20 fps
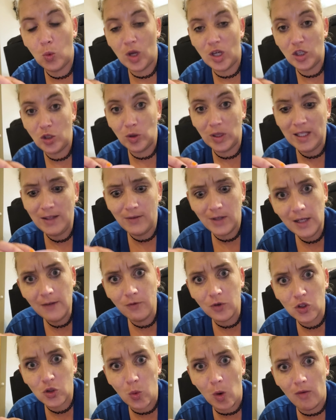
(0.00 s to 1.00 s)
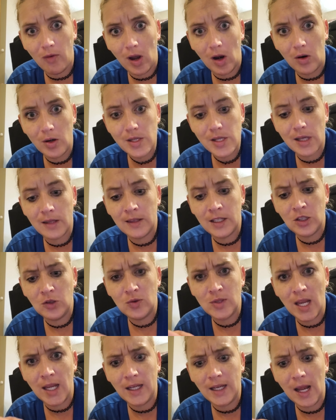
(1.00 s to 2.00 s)
leave it in for 12 hours and then you
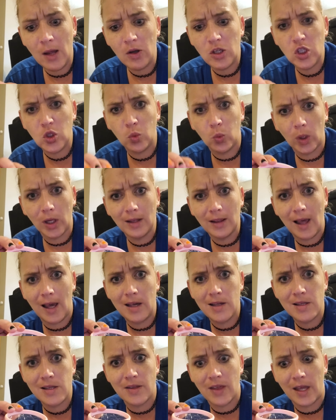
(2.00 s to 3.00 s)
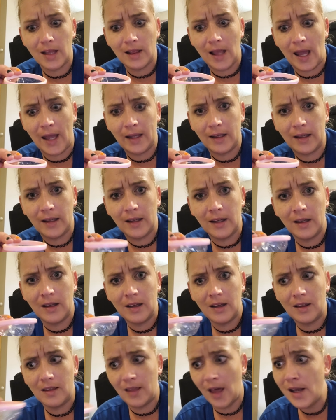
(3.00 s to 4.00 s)
take it out and you realize that like
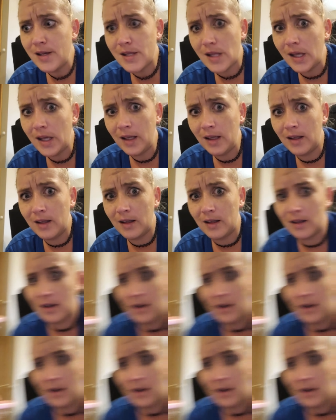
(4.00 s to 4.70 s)
that's it.